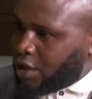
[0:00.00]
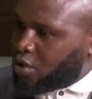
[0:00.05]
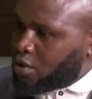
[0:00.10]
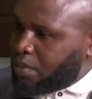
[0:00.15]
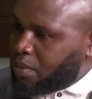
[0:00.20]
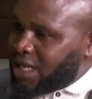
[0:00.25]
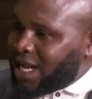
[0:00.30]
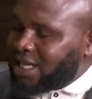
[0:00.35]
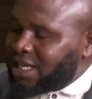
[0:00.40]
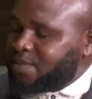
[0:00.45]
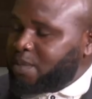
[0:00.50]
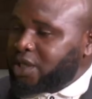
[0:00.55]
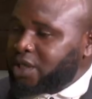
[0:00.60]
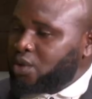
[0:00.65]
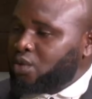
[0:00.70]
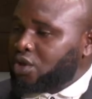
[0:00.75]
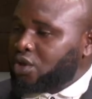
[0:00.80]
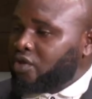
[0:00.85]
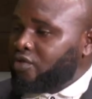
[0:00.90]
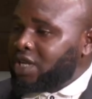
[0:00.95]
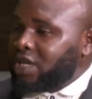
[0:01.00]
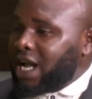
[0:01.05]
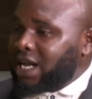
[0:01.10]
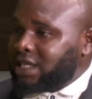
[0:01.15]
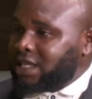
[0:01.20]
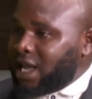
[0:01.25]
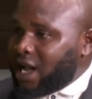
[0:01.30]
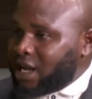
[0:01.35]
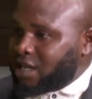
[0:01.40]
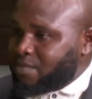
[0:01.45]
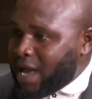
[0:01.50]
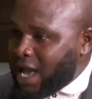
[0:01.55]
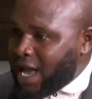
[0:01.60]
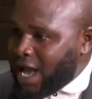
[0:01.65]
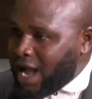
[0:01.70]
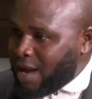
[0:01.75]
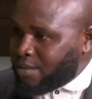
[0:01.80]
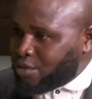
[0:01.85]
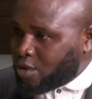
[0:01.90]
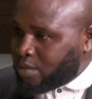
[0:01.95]
It could be that this person was even attacked by
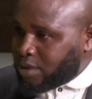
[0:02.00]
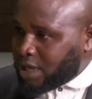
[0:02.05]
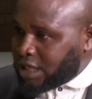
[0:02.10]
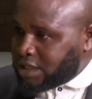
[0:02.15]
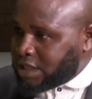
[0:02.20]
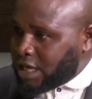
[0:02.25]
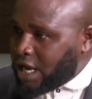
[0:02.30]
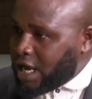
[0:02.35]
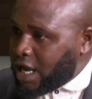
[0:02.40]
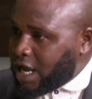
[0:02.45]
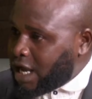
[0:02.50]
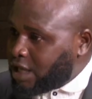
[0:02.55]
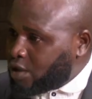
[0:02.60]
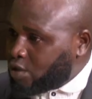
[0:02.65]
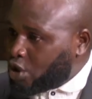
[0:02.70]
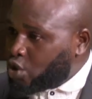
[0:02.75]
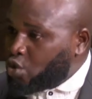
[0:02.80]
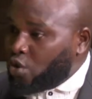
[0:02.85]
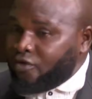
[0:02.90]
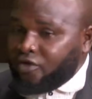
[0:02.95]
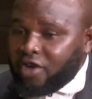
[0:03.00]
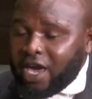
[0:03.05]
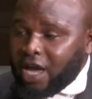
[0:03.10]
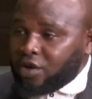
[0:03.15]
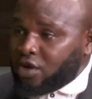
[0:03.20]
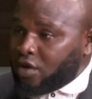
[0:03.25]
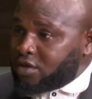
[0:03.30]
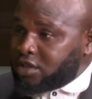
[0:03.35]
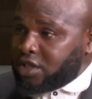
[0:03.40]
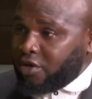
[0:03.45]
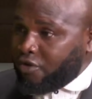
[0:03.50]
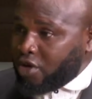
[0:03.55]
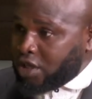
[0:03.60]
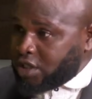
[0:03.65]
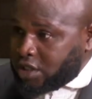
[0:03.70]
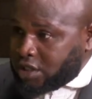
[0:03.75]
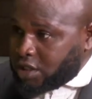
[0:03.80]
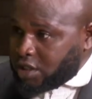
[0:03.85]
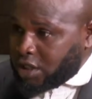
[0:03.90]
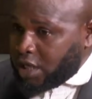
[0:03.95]
armed robbers, and we've heard of
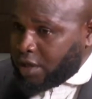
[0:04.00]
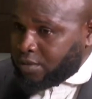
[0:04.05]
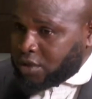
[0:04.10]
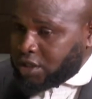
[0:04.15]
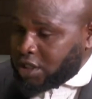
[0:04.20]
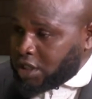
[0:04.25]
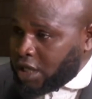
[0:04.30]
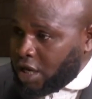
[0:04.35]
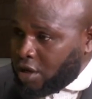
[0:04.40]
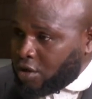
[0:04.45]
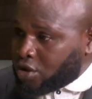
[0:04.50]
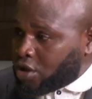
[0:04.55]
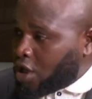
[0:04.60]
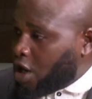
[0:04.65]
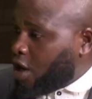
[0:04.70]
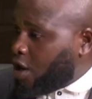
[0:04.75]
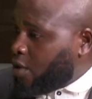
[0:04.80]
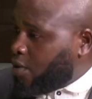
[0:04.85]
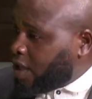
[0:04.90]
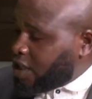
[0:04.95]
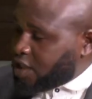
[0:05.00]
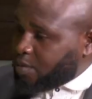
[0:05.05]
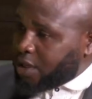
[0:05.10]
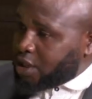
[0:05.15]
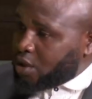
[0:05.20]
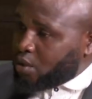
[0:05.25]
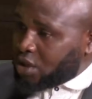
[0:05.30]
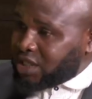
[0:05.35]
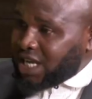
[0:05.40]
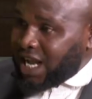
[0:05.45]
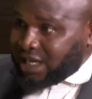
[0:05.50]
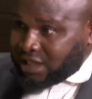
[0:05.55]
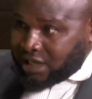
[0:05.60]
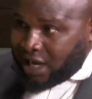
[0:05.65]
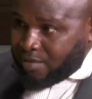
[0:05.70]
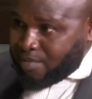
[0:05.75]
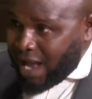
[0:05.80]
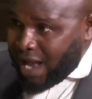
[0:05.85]
different scenarios where this person was attacked